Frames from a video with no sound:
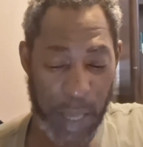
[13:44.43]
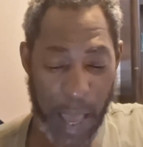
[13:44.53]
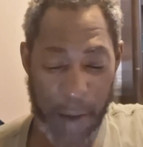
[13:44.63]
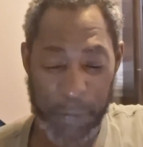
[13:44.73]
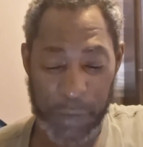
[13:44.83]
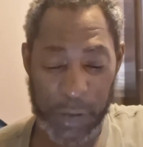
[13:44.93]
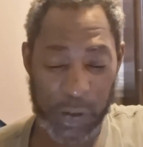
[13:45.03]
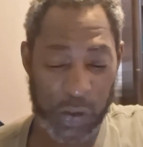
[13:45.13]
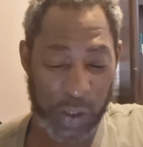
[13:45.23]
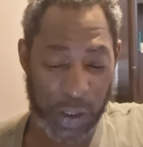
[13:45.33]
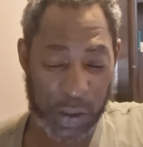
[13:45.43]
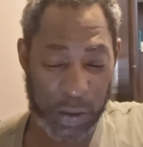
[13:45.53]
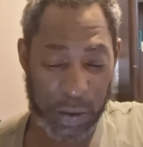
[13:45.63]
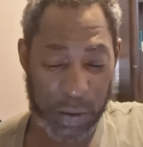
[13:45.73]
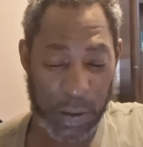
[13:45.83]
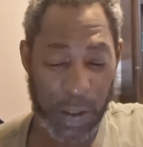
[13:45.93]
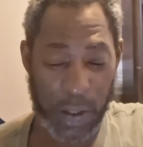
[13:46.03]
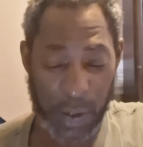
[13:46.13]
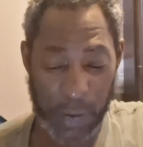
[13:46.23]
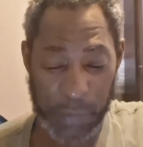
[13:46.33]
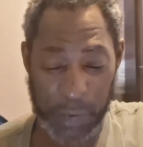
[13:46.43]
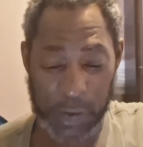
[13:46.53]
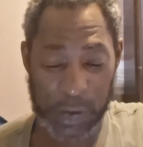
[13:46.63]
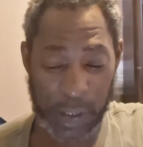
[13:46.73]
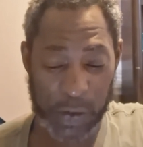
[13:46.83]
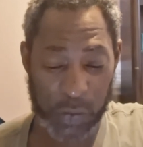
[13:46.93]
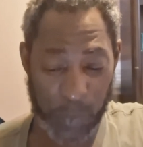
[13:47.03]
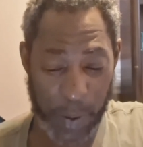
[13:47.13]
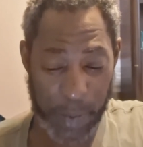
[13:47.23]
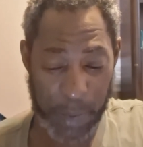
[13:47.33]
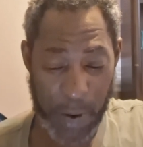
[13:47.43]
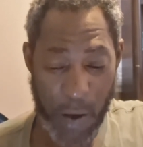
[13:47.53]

after the shekel of the sanctuary,